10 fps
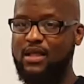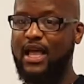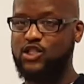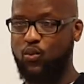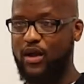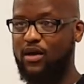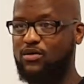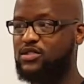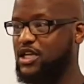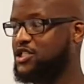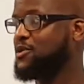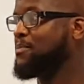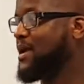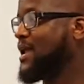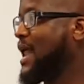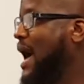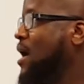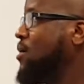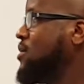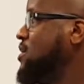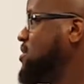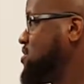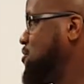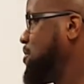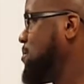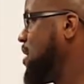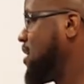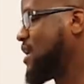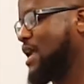as well, teaching men how to be men.